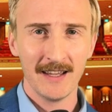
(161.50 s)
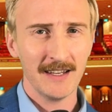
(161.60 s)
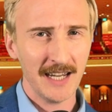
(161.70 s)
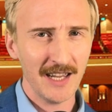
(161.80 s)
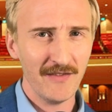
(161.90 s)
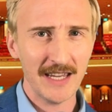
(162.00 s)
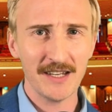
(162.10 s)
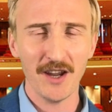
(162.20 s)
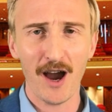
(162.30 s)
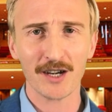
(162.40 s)
TV
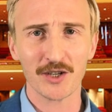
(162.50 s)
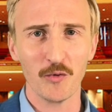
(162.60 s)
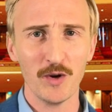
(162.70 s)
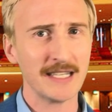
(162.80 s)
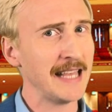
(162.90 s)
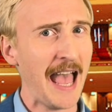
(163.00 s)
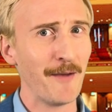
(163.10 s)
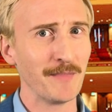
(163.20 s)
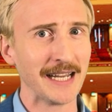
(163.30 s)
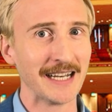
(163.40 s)
doctor, what does
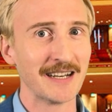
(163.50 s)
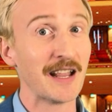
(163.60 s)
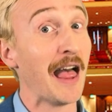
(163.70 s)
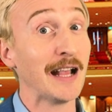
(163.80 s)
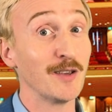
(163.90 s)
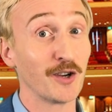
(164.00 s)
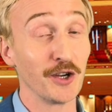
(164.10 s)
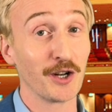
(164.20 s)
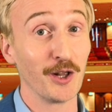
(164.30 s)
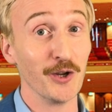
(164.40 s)
that mean? That's a
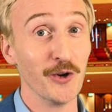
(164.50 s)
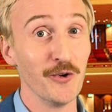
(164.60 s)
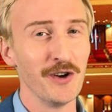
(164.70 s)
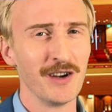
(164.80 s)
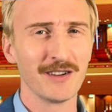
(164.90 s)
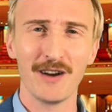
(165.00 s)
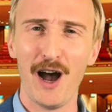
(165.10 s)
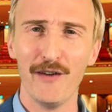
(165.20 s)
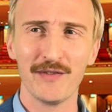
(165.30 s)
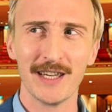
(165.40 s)
good clue.
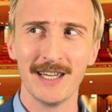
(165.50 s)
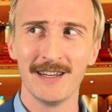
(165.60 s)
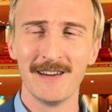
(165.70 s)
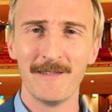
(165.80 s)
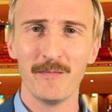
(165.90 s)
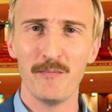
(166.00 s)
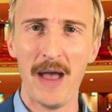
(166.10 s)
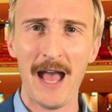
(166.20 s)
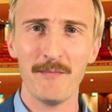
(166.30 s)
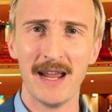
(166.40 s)
Coffee,
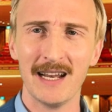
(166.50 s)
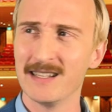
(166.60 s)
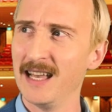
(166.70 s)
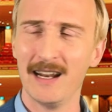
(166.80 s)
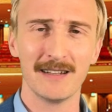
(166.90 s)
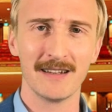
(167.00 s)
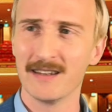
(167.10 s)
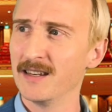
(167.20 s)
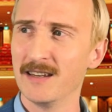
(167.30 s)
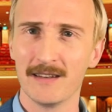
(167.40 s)
Batman, is that a.
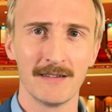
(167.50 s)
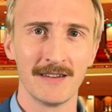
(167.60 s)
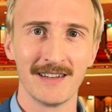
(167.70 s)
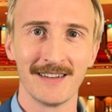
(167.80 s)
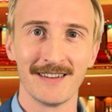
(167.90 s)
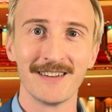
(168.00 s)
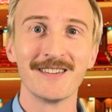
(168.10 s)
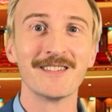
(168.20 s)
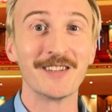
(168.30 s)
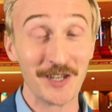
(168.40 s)

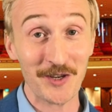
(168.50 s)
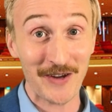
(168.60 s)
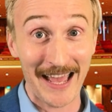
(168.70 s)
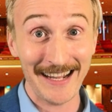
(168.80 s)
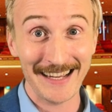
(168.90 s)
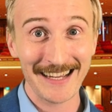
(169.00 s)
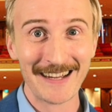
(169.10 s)
Did you get it?